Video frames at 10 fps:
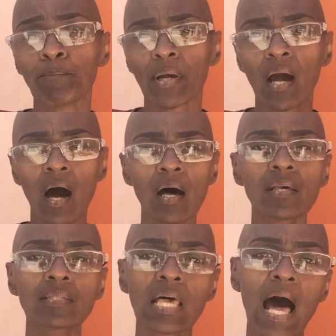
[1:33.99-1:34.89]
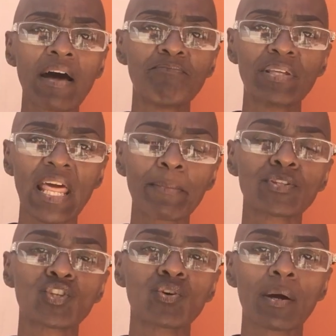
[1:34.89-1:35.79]
Because I've been able
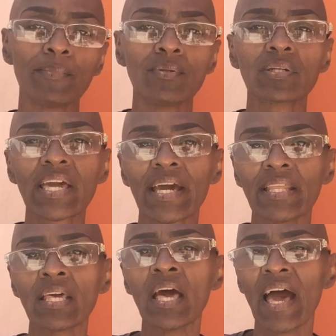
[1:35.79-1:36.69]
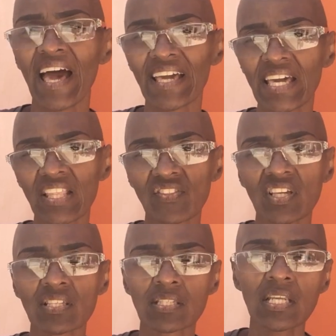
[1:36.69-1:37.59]
to communicate and get
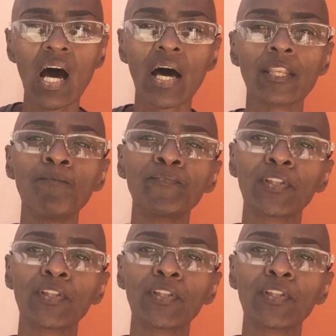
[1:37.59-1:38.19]
things done,